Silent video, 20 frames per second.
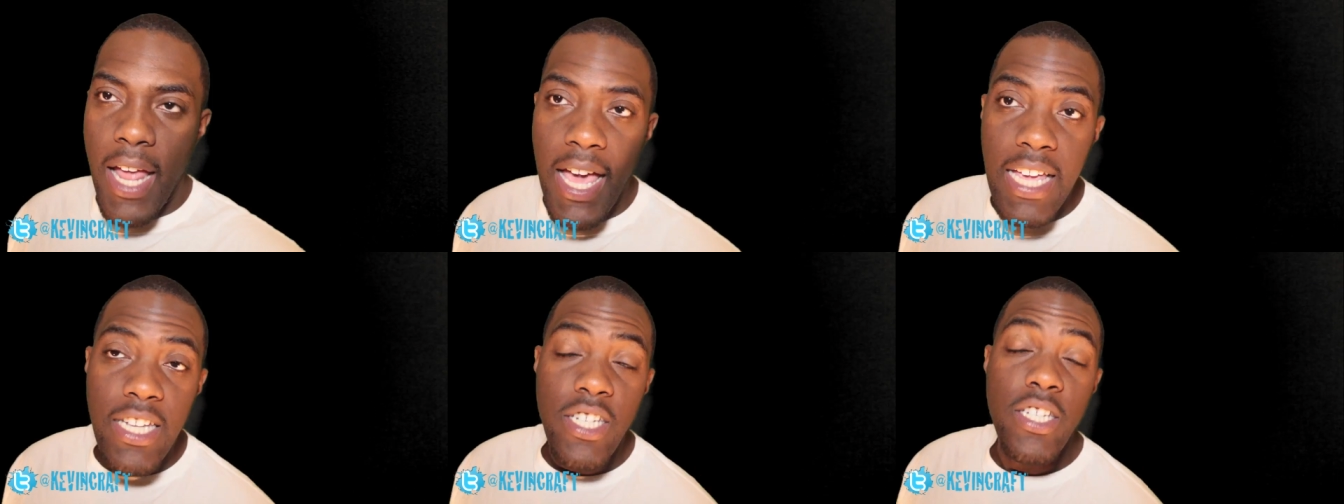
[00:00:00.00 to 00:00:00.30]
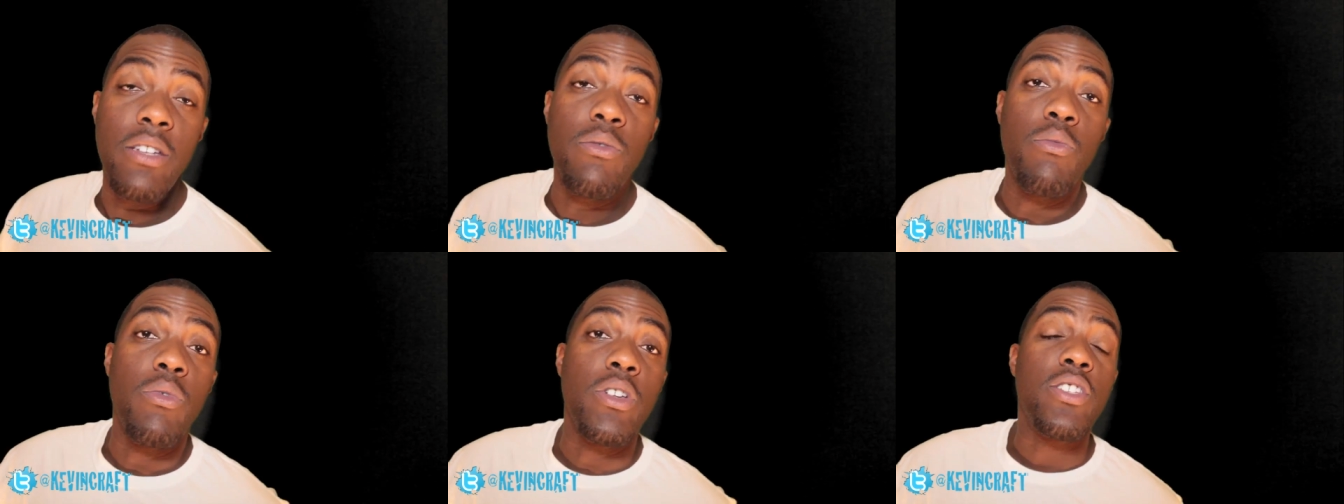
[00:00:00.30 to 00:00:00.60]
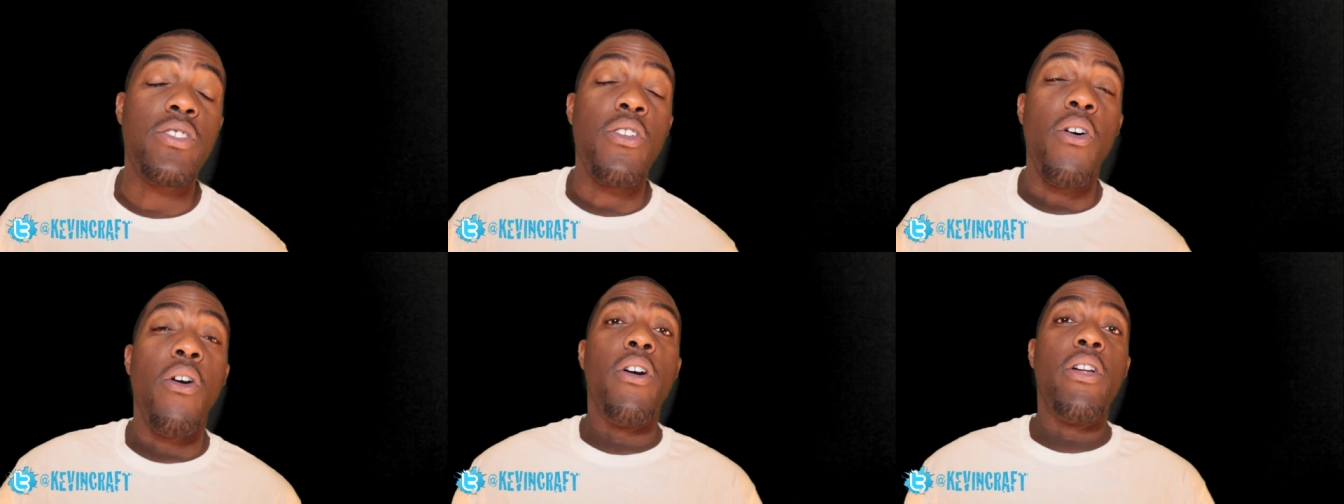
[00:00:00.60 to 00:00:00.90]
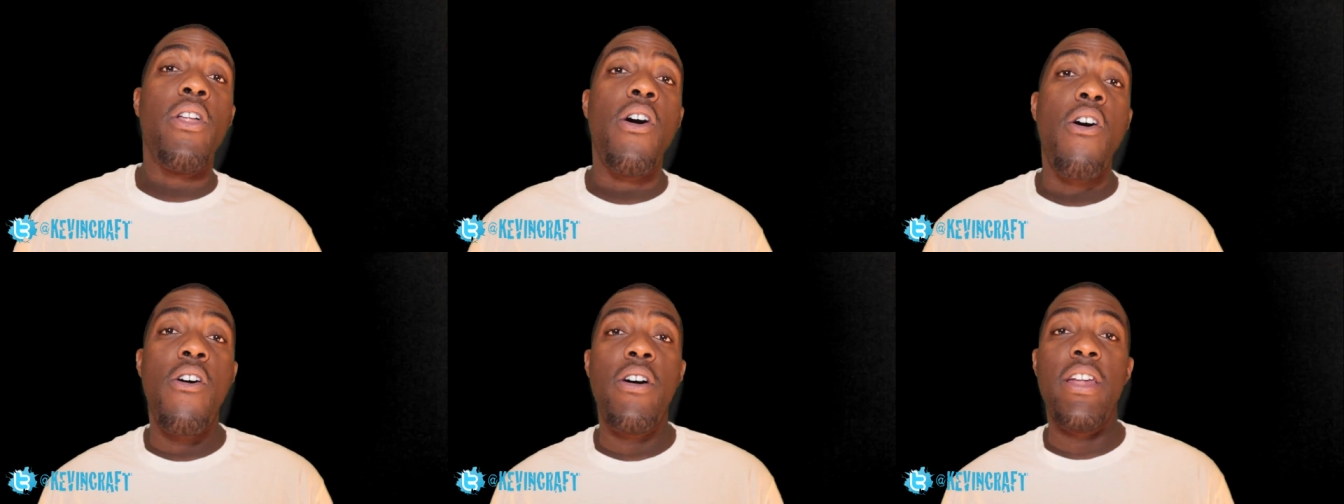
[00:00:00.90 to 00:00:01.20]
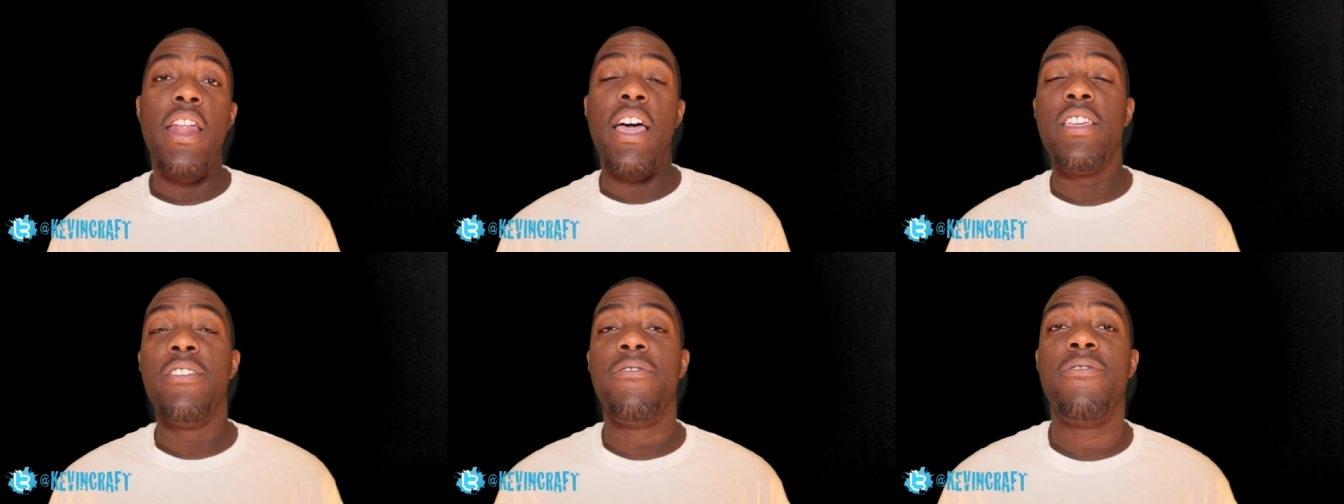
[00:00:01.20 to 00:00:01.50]
Nation, what's going
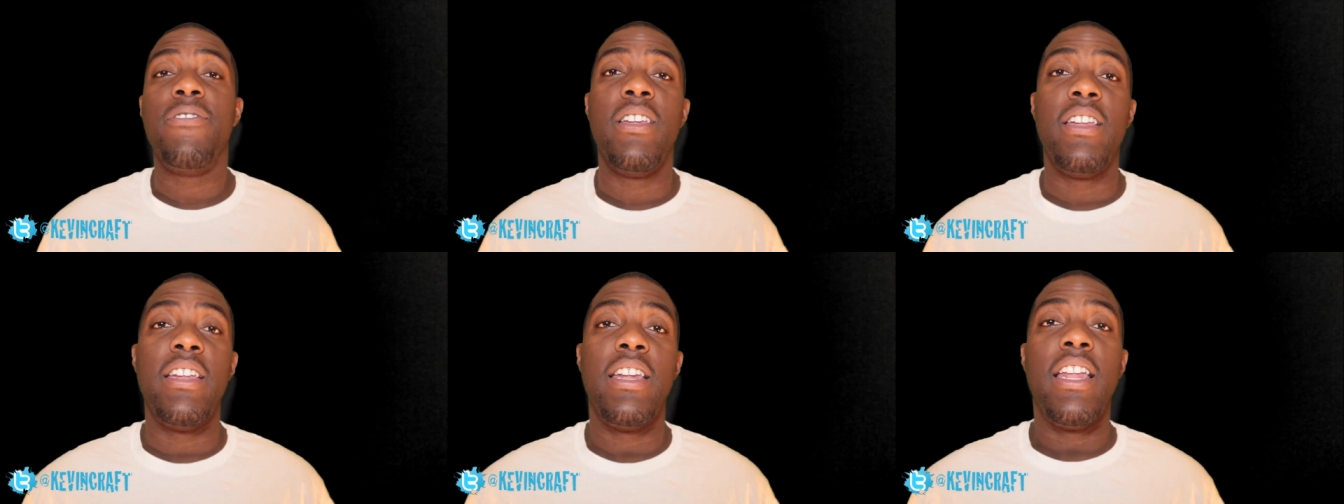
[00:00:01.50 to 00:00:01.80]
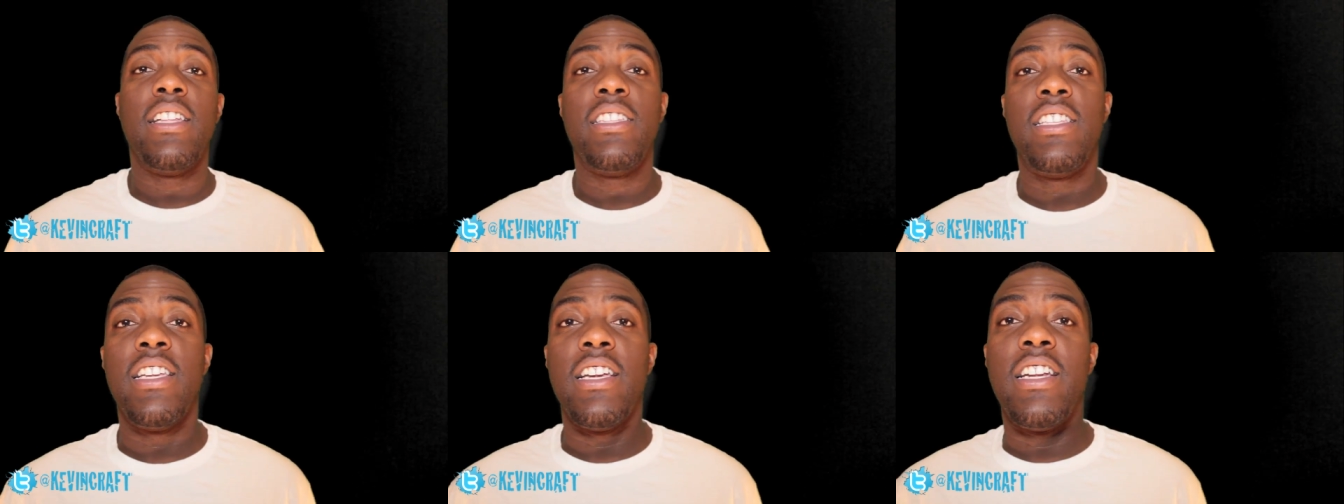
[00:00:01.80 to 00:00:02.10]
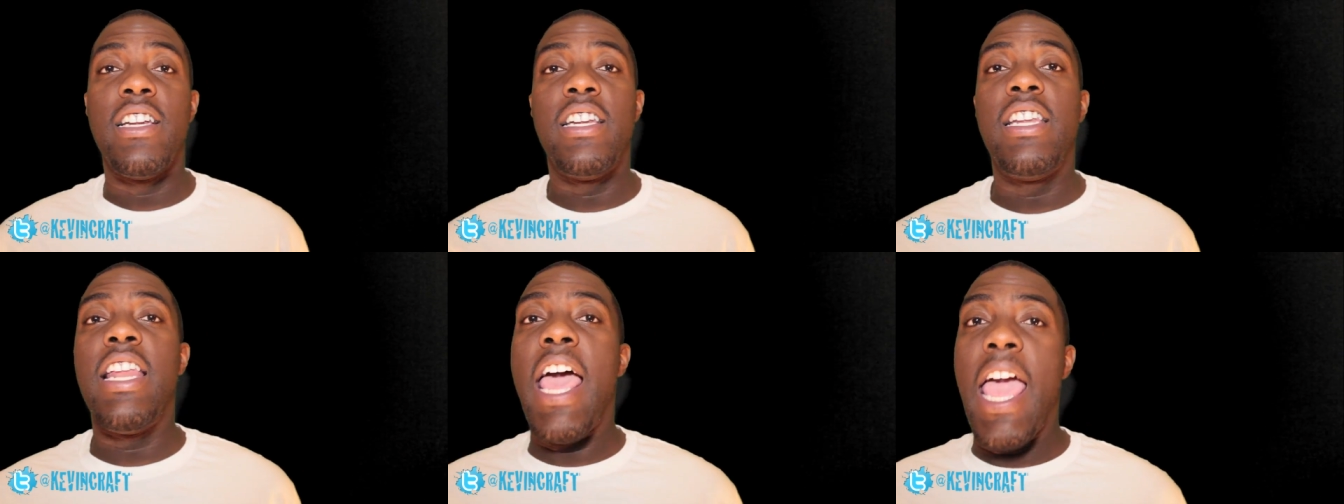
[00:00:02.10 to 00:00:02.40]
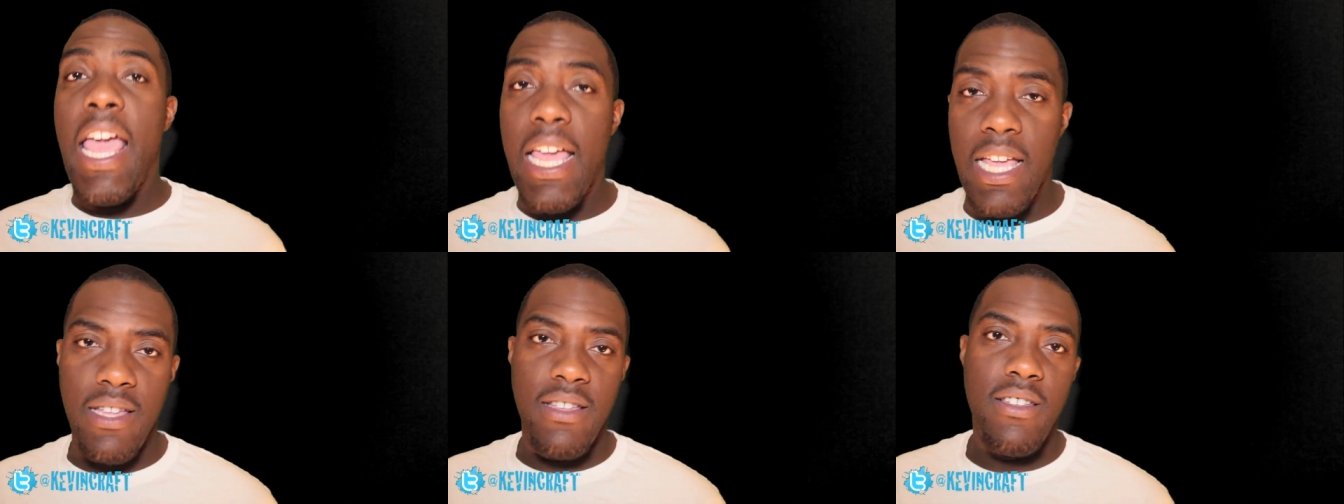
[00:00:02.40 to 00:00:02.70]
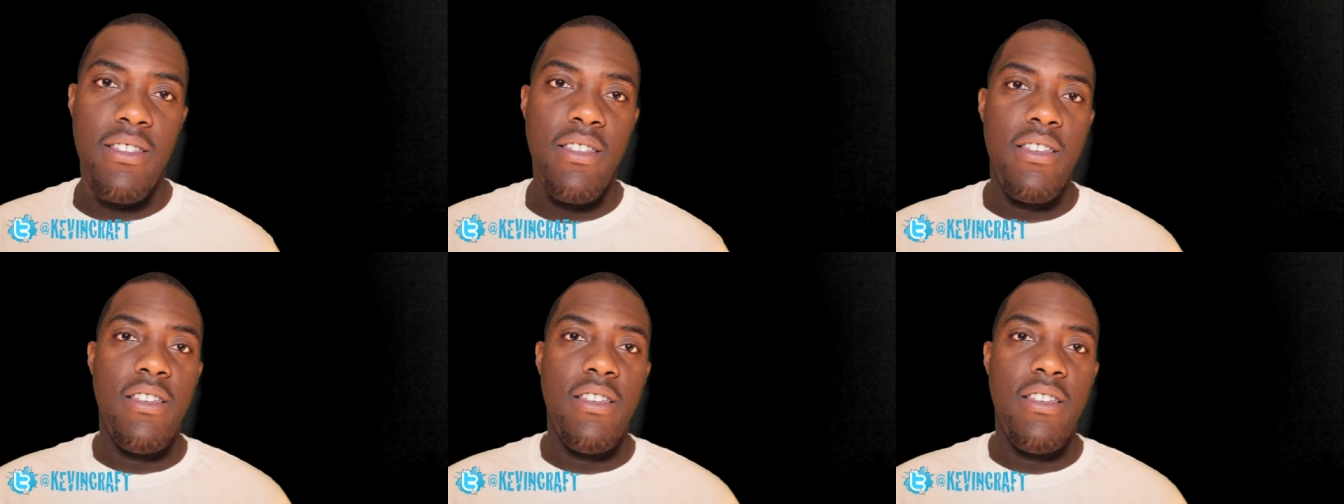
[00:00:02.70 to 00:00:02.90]
on? How you feeling out there today?